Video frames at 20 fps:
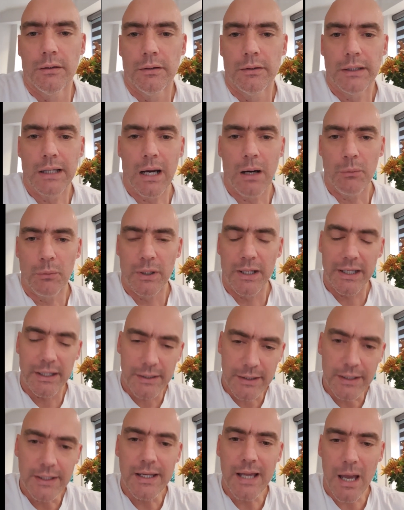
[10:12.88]
Now, it
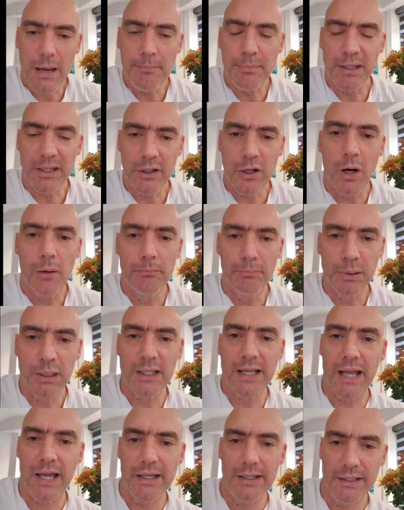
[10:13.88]
can get a bit
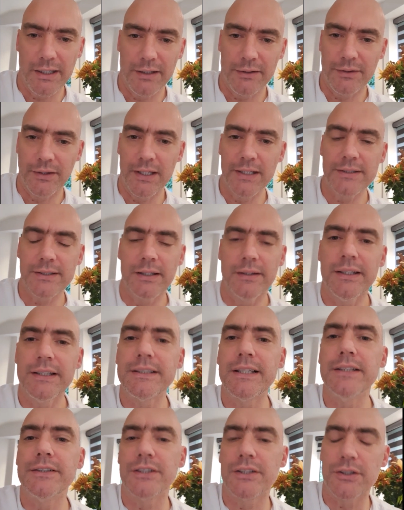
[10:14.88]
complicated, this, and this
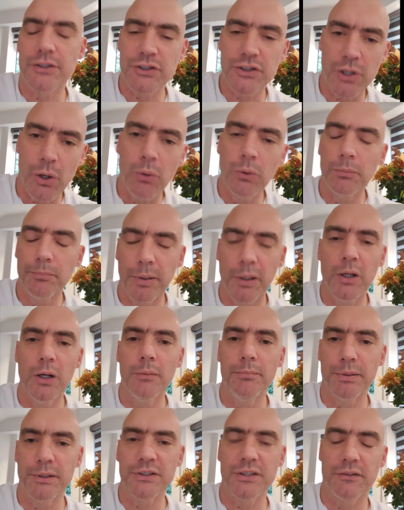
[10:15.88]
is the sole
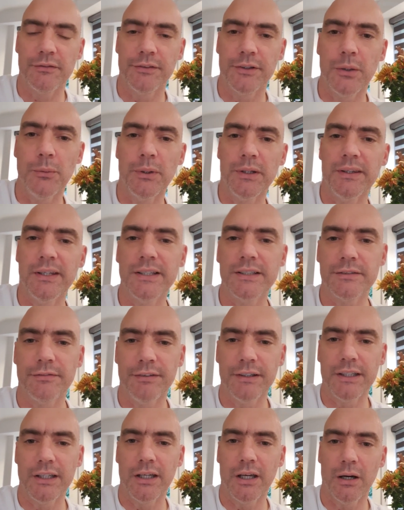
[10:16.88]
purpose of doing this
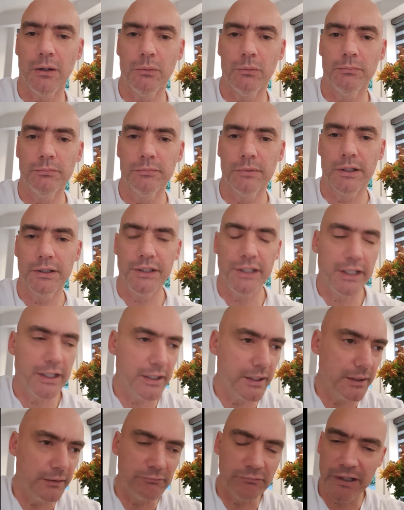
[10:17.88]
video. And you
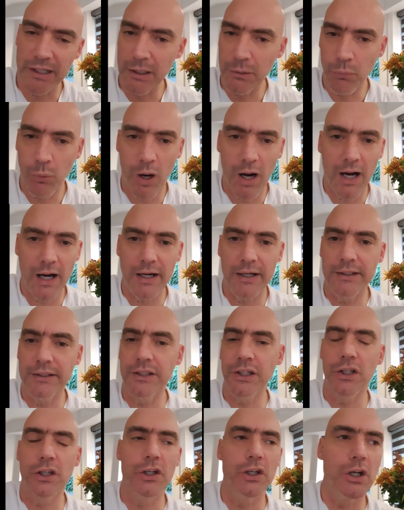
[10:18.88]
can rewind,
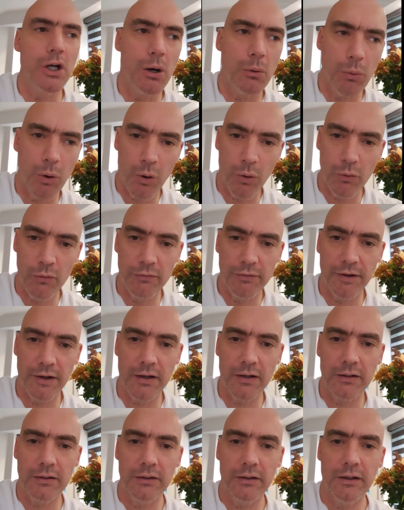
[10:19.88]
you can go
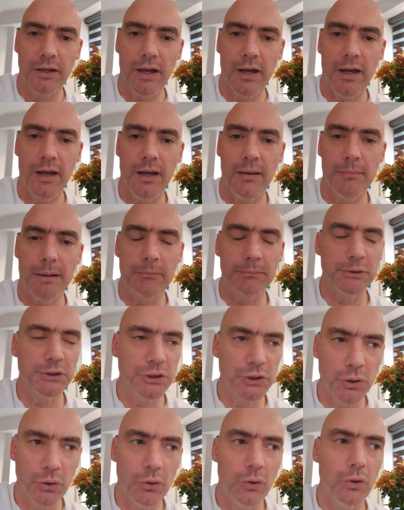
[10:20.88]
over. I'm
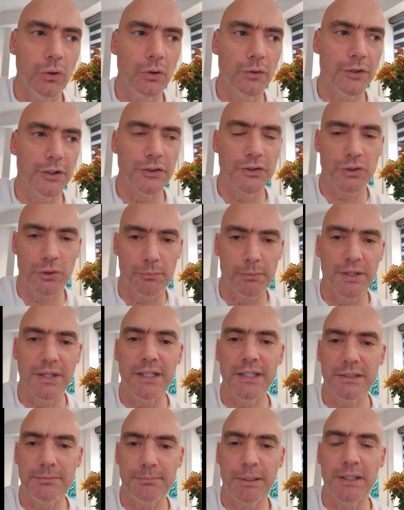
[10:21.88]
sure that some of
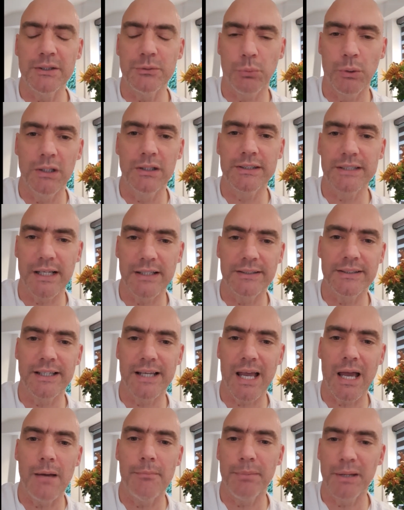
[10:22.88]
these bits will tend to
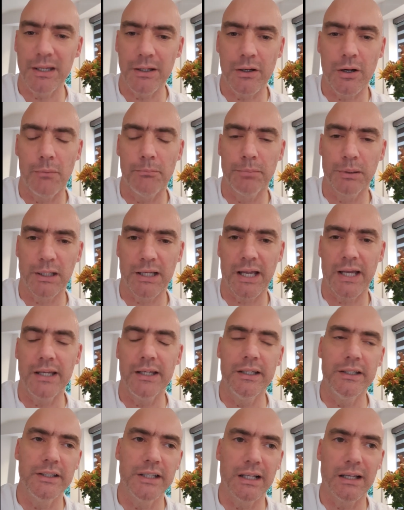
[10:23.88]
get a bit
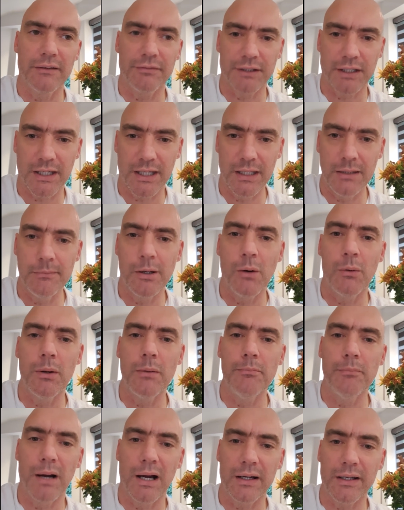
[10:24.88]
complicated. You'll have to keep
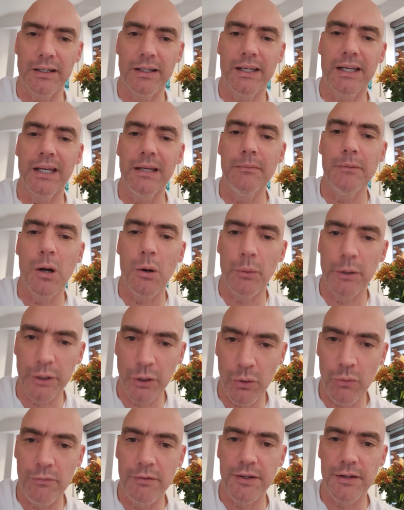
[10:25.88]
going back and keep going
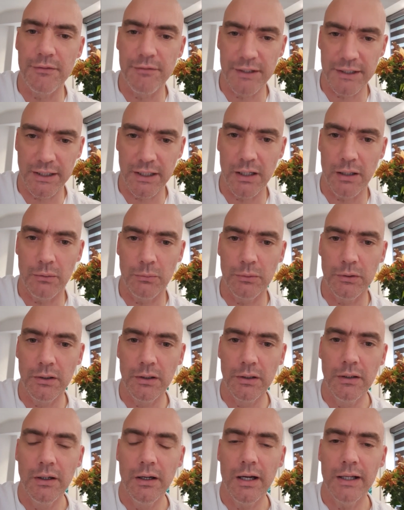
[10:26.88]
over the video
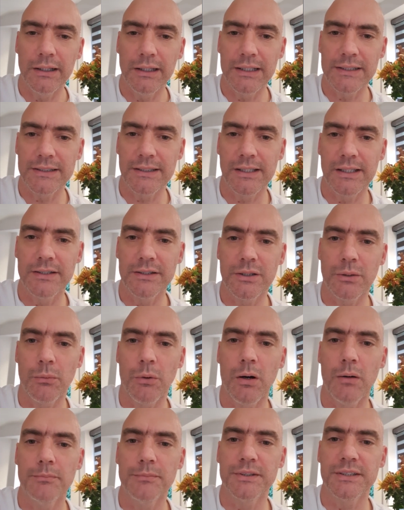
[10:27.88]
and listening to
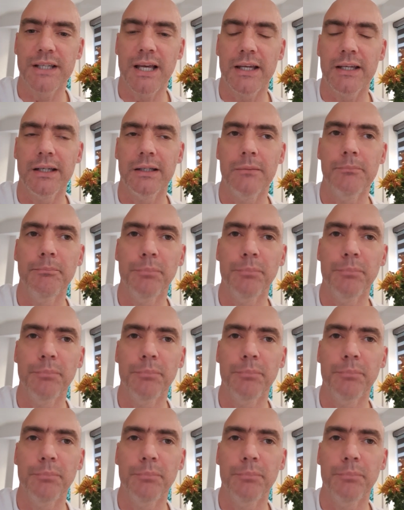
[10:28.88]
what I'm saying.